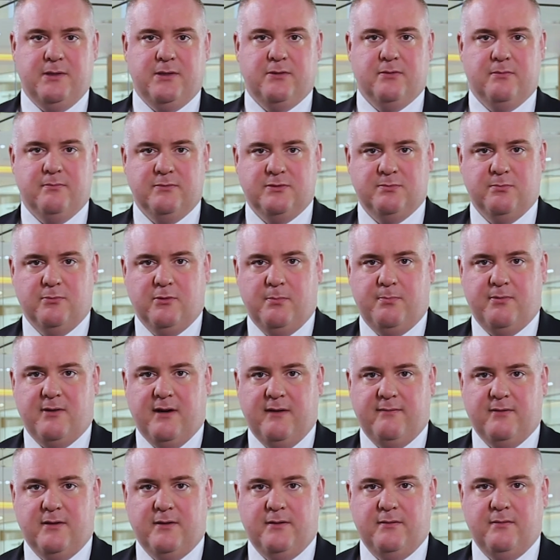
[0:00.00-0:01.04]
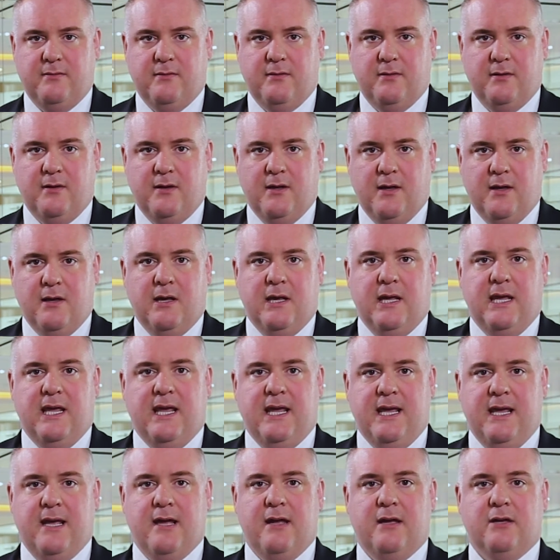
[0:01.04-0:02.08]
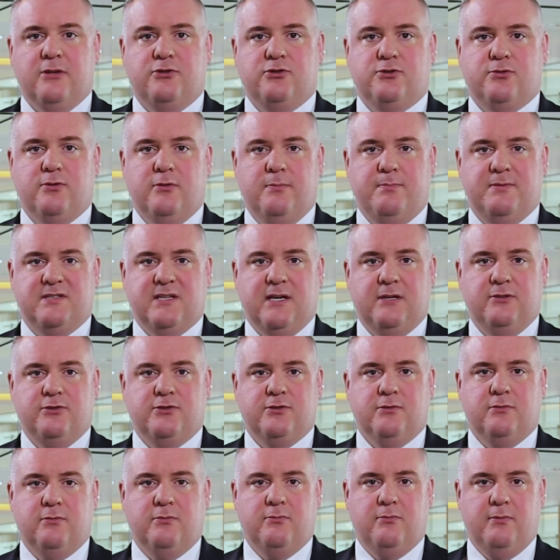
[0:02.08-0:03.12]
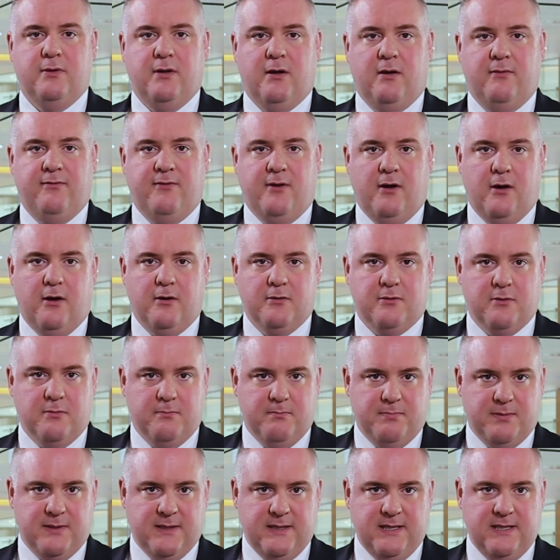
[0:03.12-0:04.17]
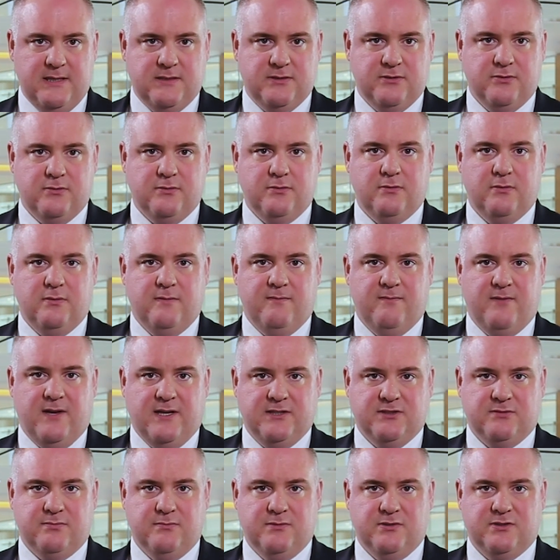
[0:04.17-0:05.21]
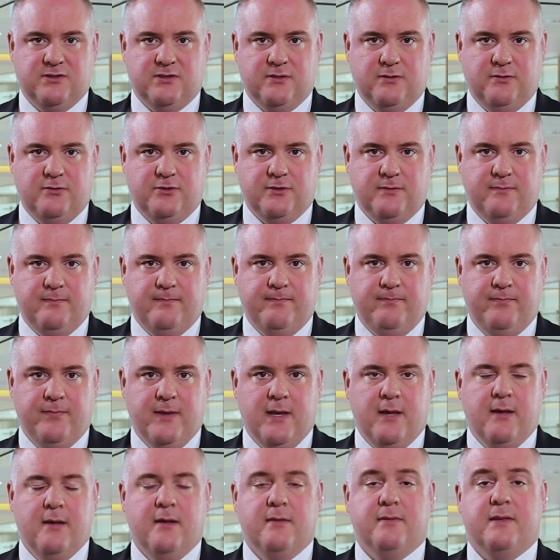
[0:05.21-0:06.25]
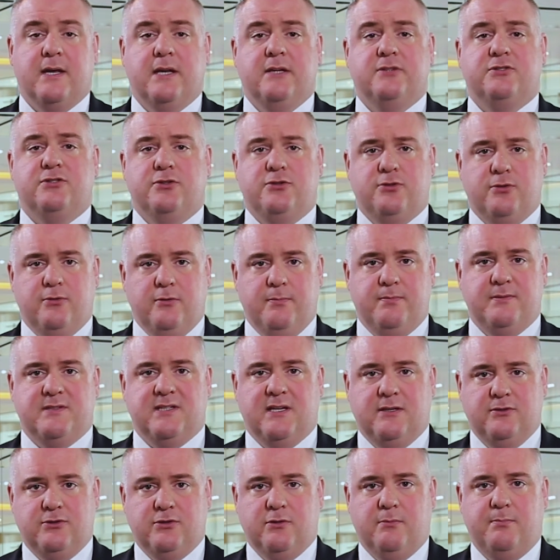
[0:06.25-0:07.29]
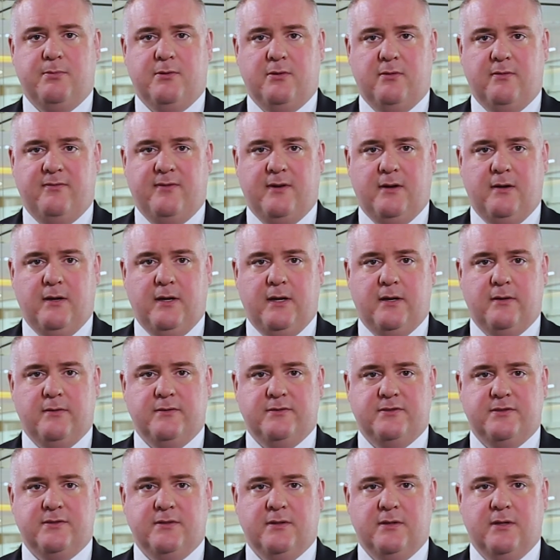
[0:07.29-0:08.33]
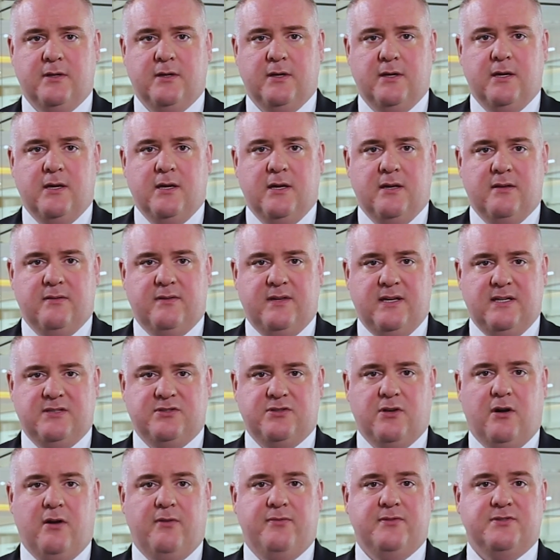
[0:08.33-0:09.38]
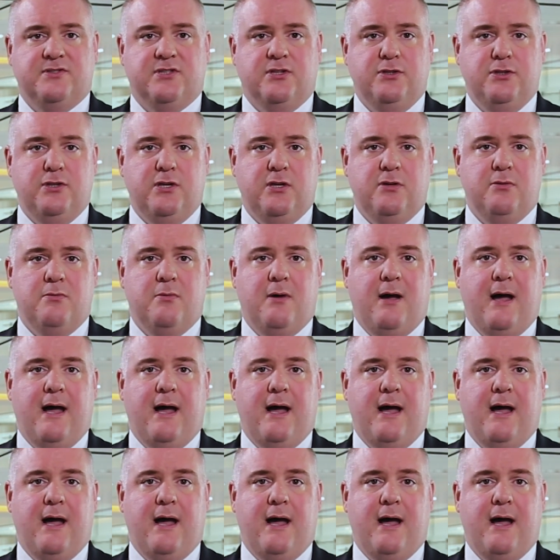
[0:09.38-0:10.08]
becomes more prevalent. Here at True Potential, we offer our complete investment solution, that is the True Potential Portfolios. This offers a new